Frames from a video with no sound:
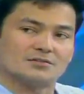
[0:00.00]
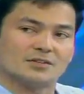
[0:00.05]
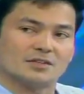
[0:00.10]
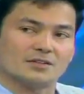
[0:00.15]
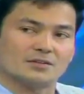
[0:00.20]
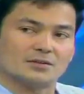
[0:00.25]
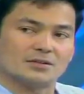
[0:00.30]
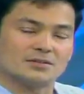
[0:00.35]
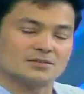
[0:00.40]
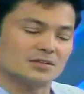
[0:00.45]

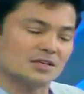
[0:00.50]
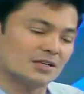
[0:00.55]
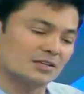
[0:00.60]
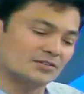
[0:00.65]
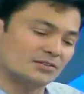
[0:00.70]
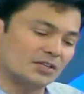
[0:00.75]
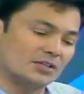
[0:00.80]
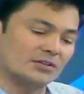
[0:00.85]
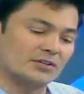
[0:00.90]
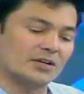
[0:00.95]
very emotional.
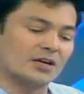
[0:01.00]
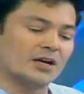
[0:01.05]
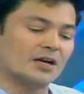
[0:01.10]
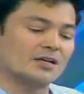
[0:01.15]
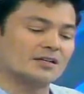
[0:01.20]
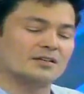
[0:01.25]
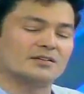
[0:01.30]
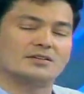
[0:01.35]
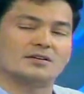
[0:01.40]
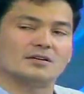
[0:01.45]
I
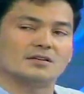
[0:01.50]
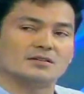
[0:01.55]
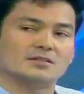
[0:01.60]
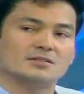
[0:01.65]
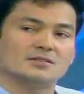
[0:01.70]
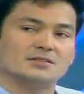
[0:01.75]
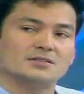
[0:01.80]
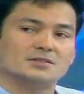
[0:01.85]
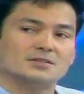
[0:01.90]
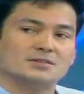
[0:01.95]
teary-eyed and all.
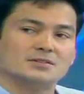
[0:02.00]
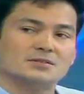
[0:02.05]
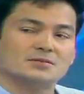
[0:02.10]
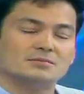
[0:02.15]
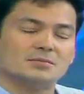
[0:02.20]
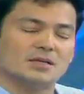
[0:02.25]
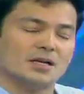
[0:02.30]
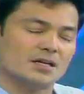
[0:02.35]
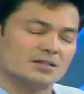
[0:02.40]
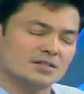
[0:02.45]

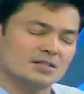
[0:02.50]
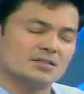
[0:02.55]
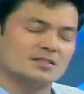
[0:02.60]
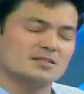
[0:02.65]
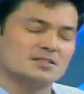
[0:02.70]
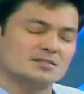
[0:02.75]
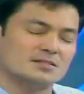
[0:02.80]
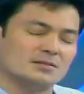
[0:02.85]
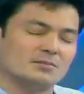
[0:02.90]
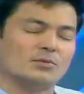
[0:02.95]
Really? But I said,
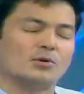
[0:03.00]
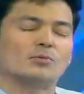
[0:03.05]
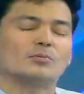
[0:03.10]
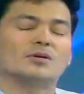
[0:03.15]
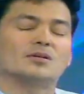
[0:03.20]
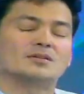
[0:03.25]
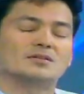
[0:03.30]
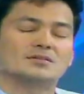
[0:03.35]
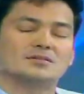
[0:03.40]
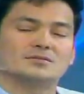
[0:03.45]
this is the
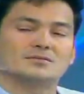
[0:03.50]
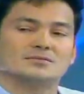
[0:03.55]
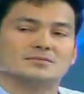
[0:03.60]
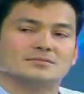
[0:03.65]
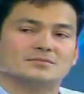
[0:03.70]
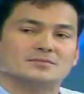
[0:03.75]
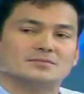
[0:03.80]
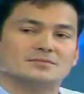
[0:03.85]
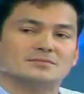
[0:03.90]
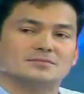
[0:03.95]
moment
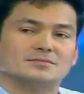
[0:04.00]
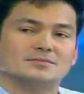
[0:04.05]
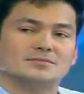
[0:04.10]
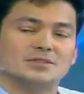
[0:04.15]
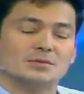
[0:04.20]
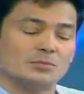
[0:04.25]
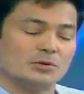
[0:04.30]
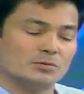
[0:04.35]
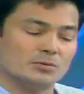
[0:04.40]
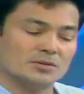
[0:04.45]

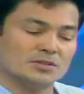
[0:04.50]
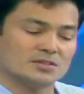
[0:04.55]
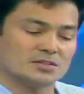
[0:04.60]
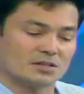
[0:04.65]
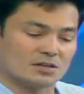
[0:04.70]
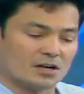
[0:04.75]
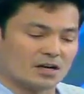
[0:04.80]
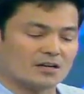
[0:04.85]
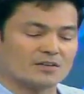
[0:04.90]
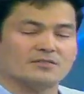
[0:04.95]
the moment has
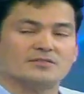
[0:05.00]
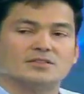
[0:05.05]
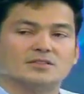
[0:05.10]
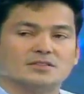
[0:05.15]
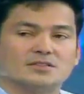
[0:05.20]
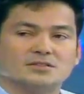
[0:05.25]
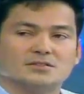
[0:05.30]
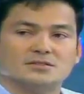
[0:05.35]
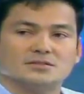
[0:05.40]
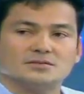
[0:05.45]
arrived.
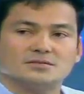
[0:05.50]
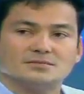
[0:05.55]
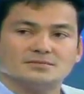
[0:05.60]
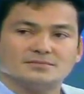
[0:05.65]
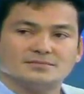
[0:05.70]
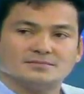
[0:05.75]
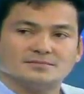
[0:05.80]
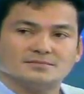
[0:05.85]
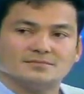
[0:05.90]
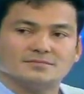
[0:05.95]
You